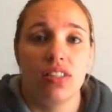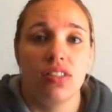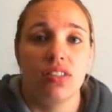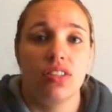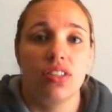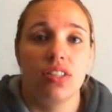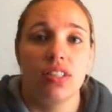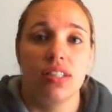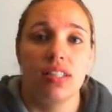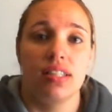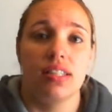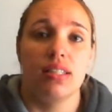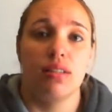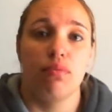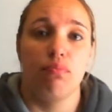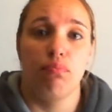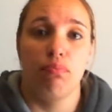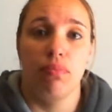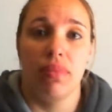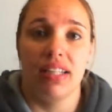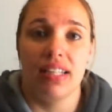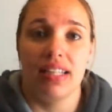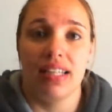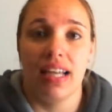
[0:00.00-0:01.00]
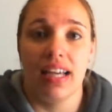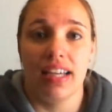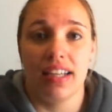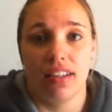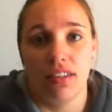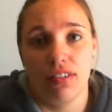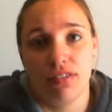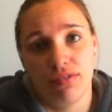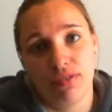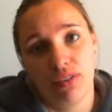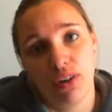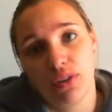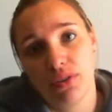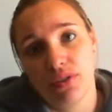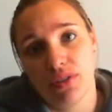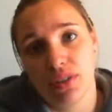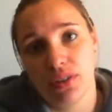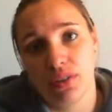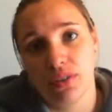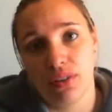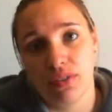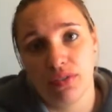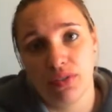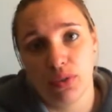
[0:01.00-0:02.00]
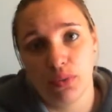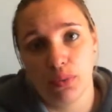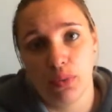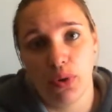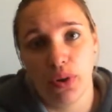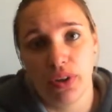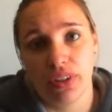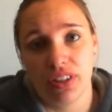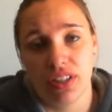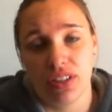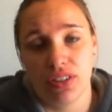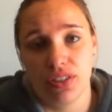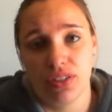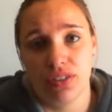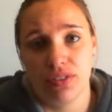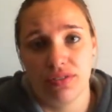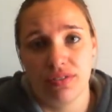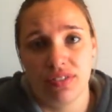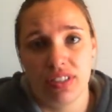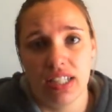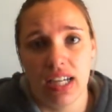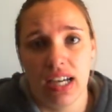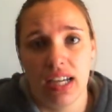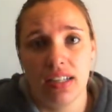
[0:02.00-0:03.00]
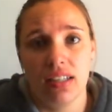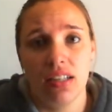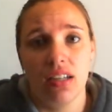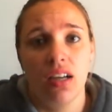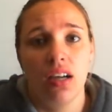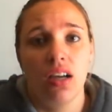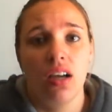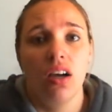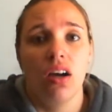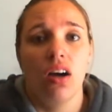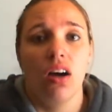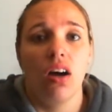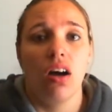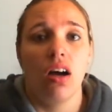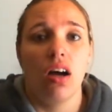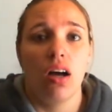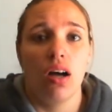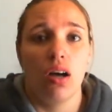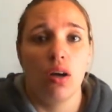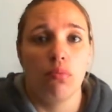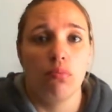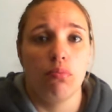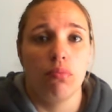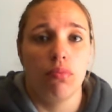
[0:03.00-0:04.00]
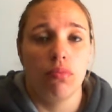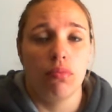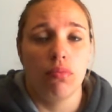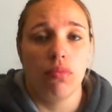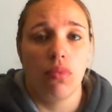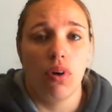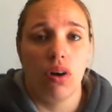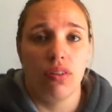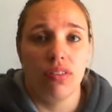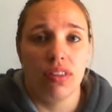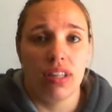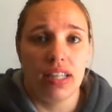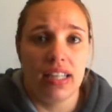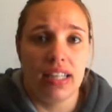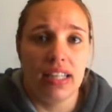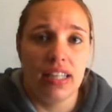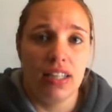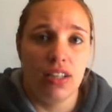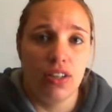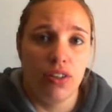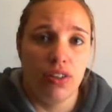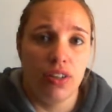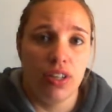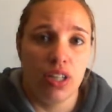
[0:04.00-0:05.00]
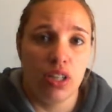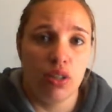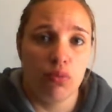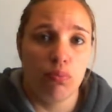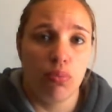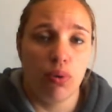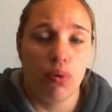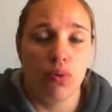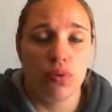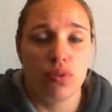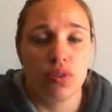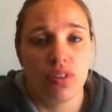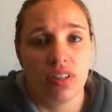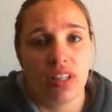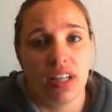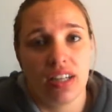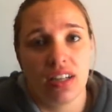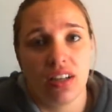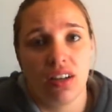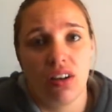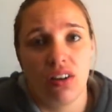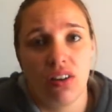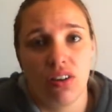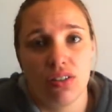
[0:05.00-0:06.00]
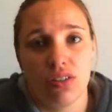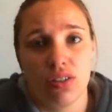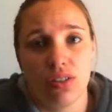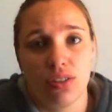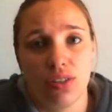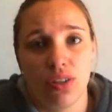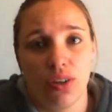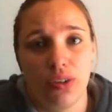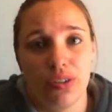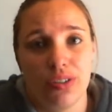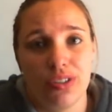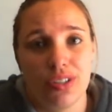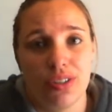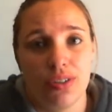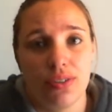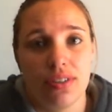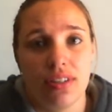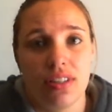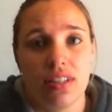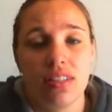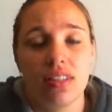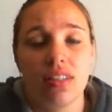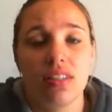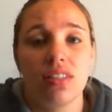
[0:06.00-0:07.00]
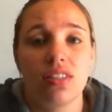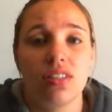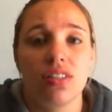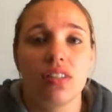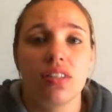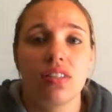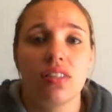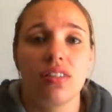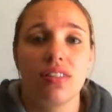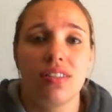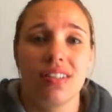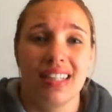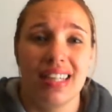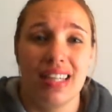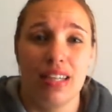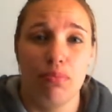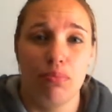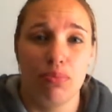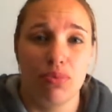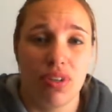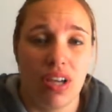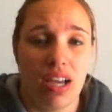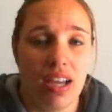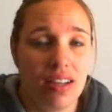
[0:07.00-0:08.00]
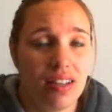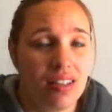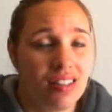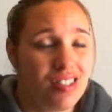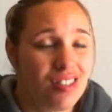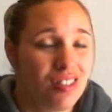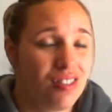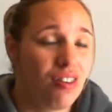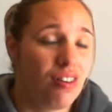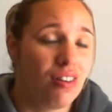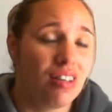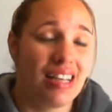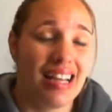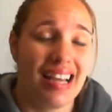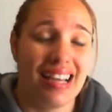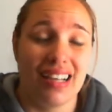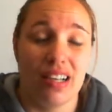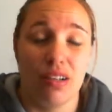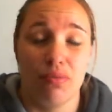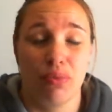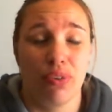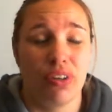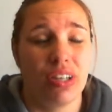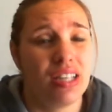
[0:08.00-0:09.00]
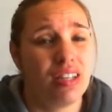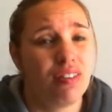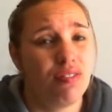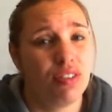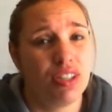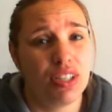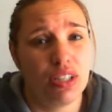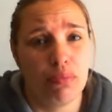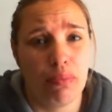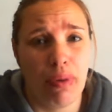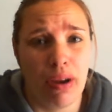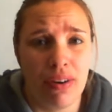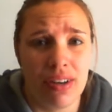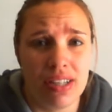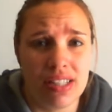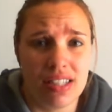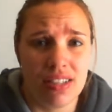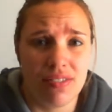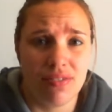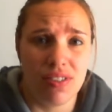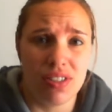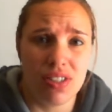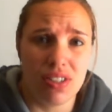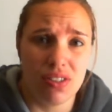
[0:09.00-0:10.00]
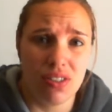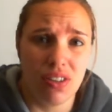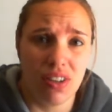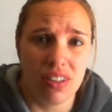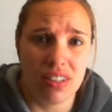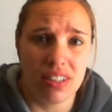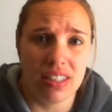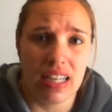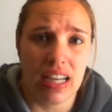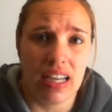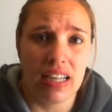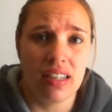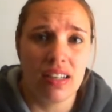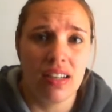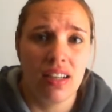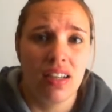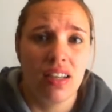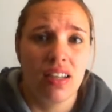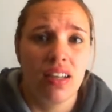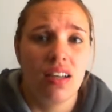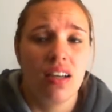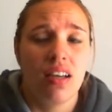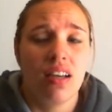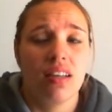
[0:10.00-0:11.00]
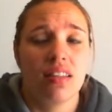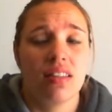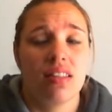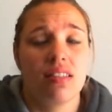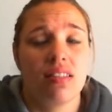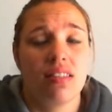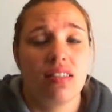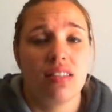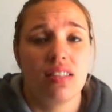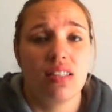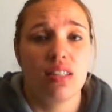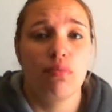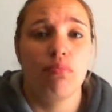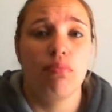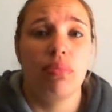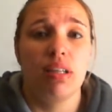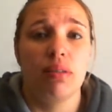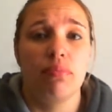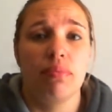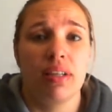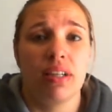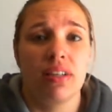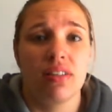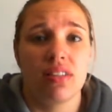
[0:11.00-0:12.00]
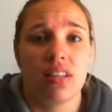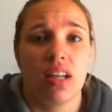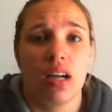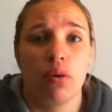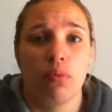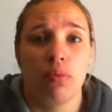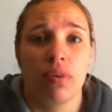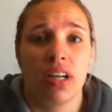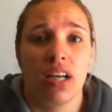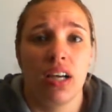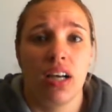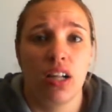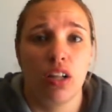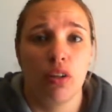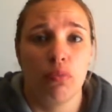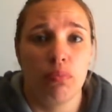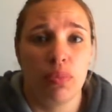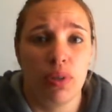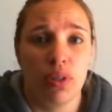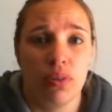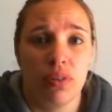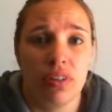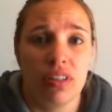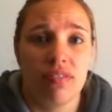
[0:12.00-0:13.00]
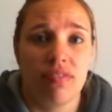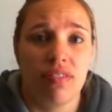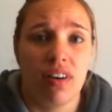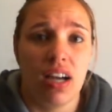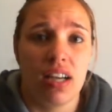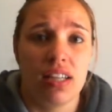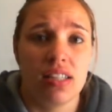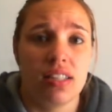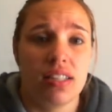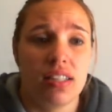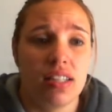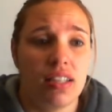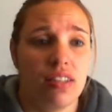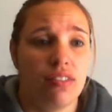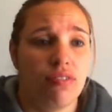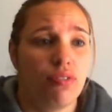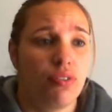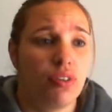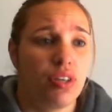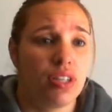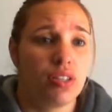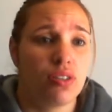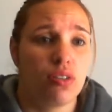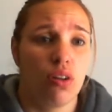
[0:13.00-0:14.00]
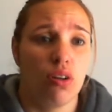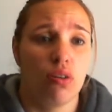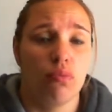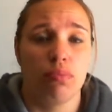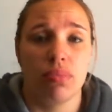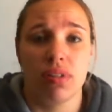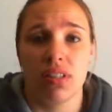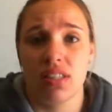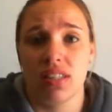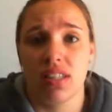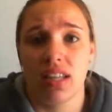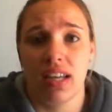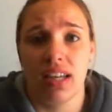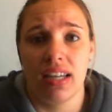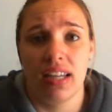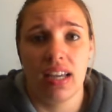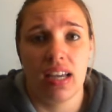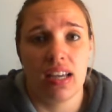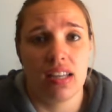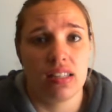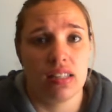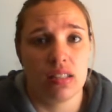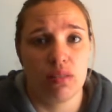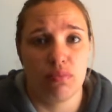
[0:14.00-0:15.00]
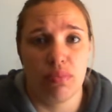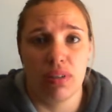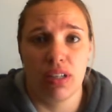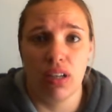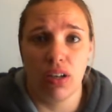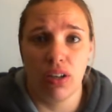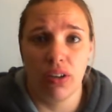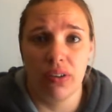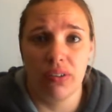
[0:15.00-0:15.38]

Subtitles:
to just submit like a photo of the work that you've done on the e-learning portal and Class Dojo. This is just to keep track. It's not like I'm going to give you demerits if it's not done. This is simply because I want to help you. If I see, for example, Sunny hasn't been